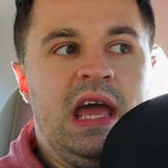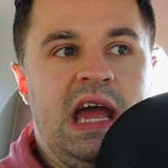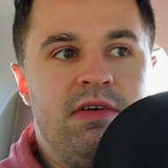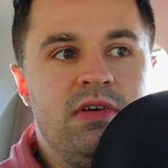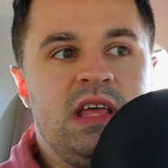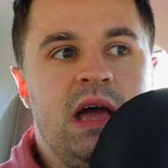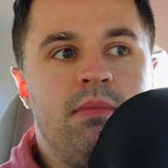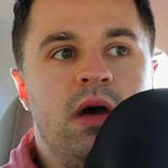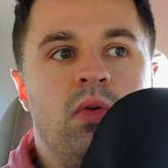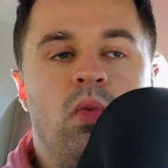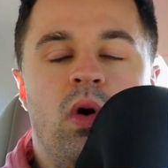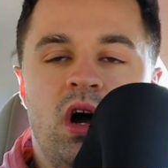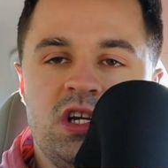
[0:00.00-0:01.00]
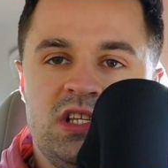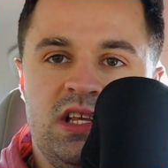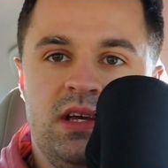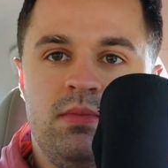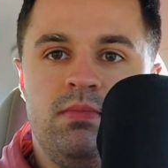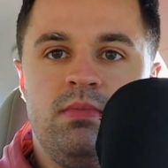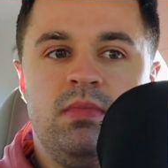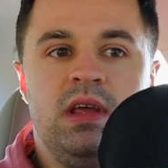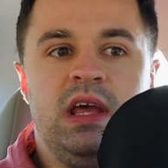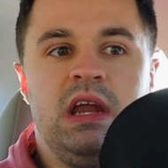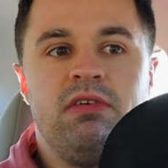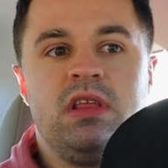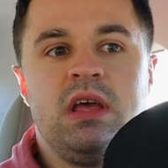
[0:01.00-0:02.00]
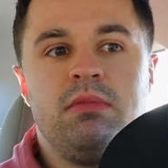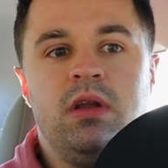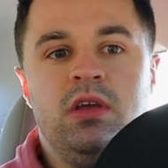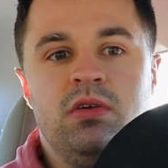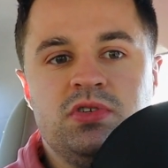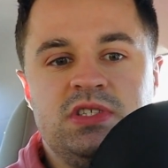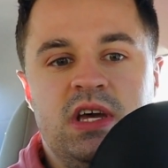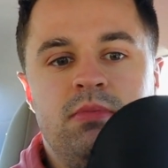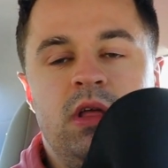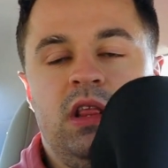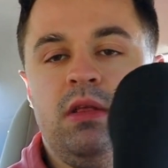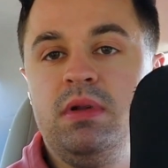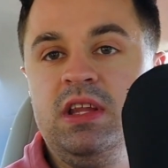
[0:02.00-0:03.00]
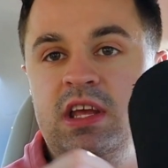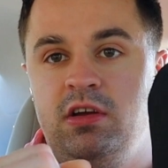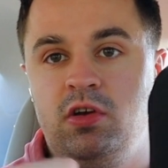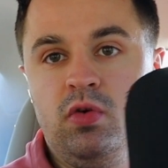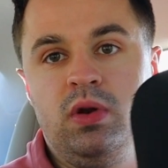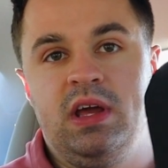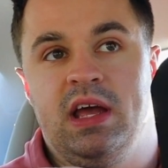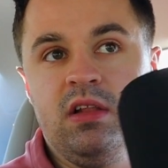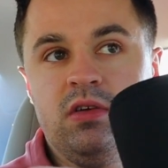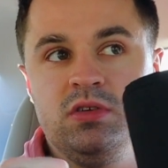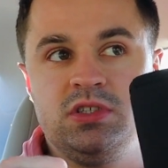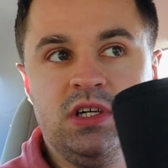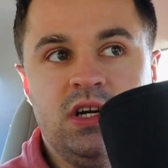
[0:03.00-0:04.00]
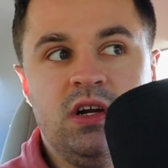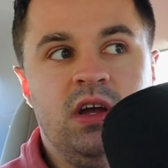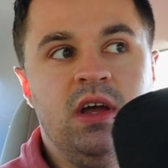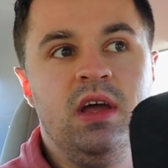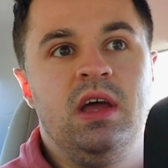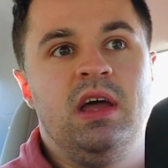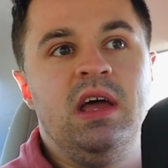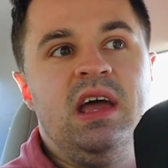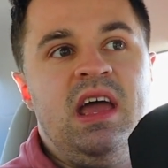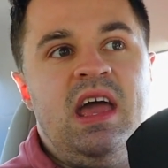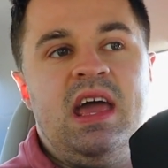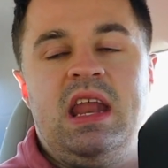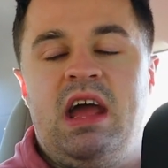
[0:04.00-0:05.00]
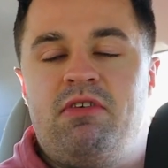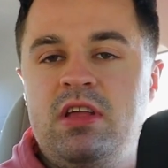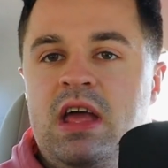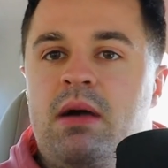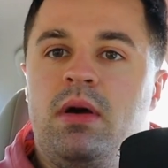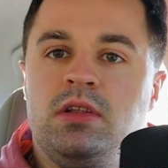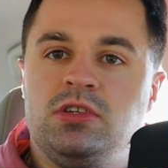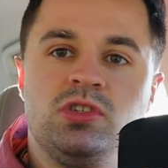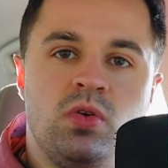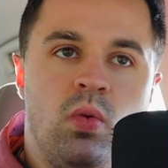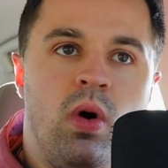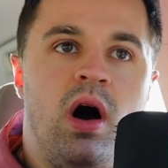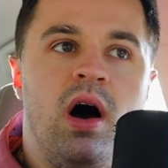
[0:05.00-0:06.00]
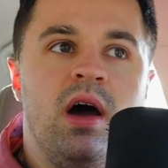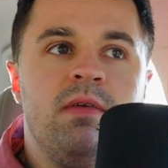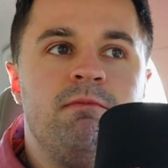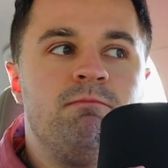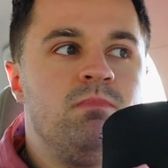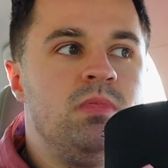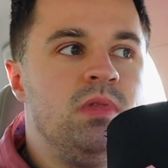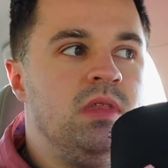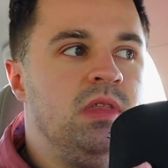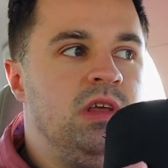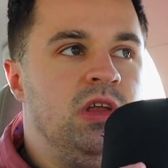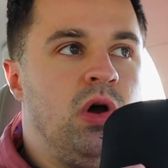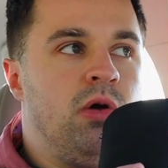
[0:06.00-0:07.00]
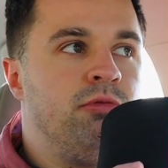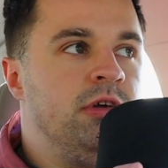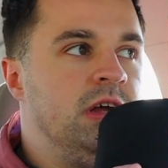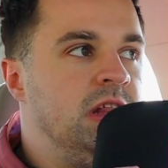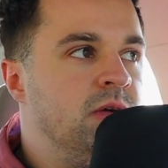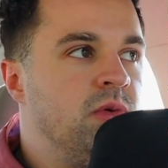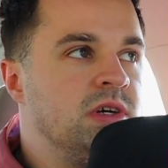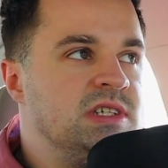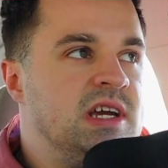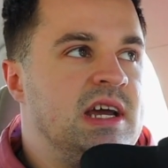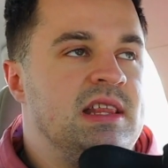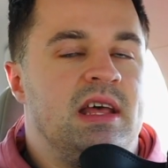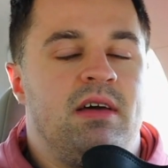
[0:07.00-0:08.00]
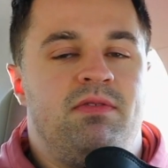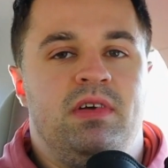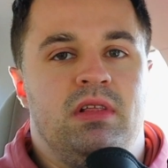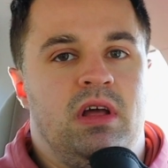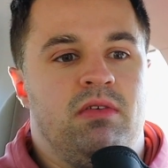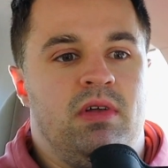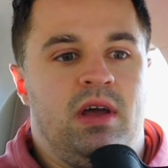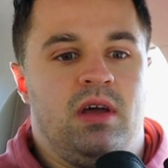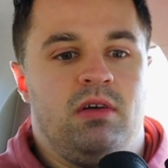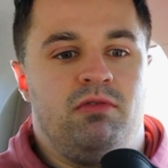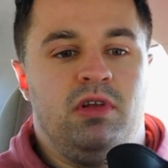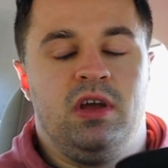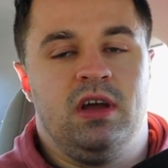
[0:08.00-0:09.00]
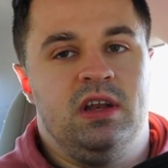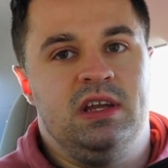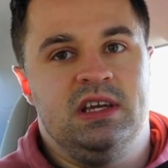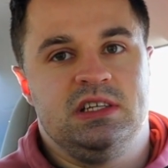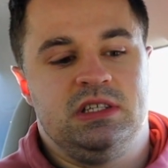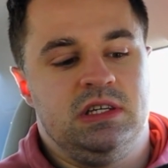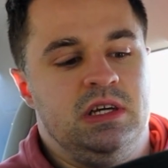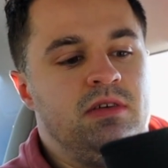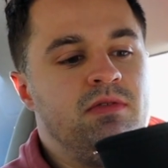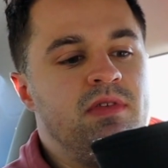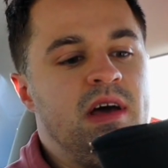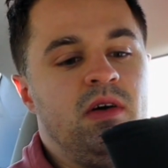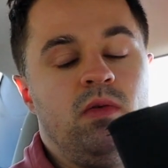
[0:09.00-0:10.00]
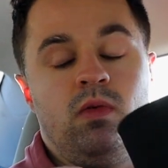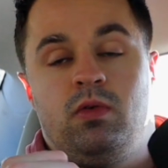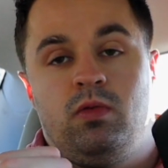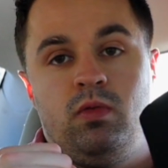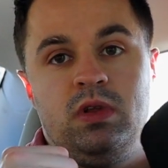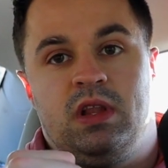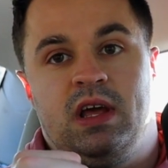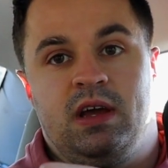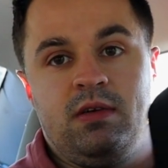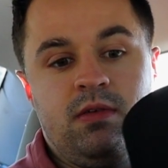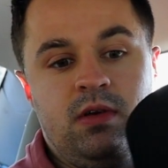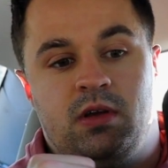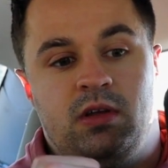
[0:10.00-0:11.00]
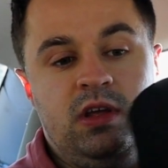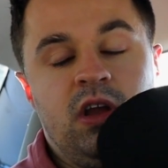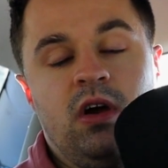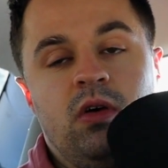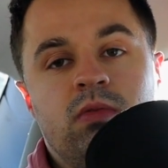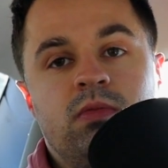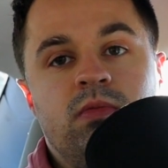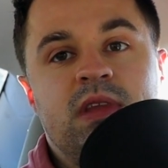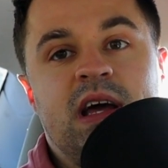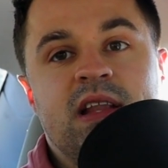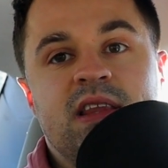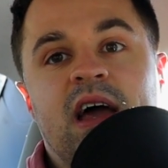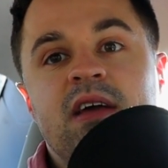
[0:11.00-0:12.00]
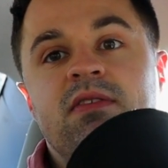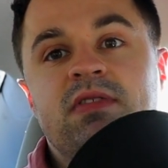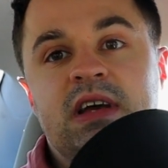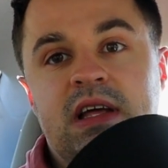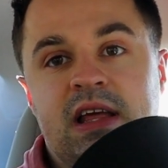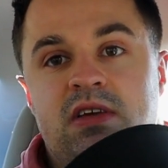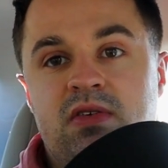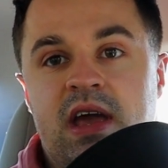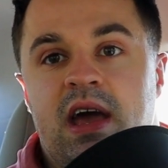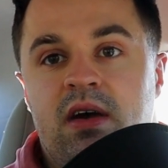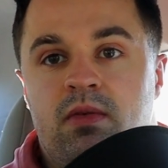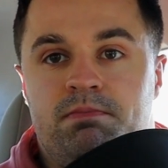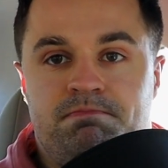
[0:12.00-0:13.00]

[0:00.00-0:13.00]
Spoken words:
every time I'd wash them, and every time I'd use them, like the material would get looser, and every time I'd squat, you know, I really wasn't getting that feeling of like a really good knee sleeve that would, like, you know, that tight feeling that you get